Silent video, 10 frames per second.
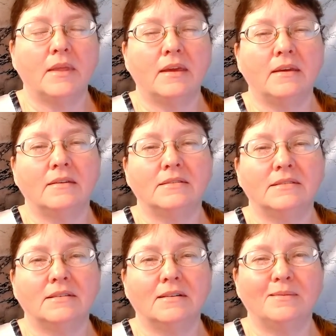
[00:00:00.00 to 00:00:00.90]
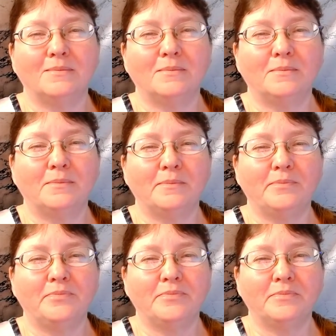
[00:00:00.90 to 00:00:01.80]
And um,
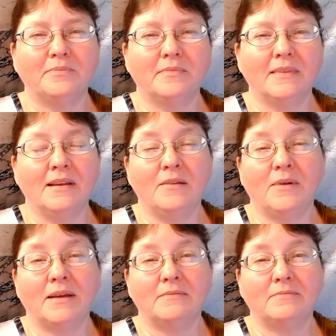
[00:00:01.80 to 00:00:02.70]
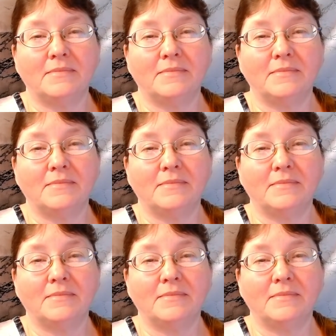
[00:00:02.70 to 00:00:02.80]
anyway,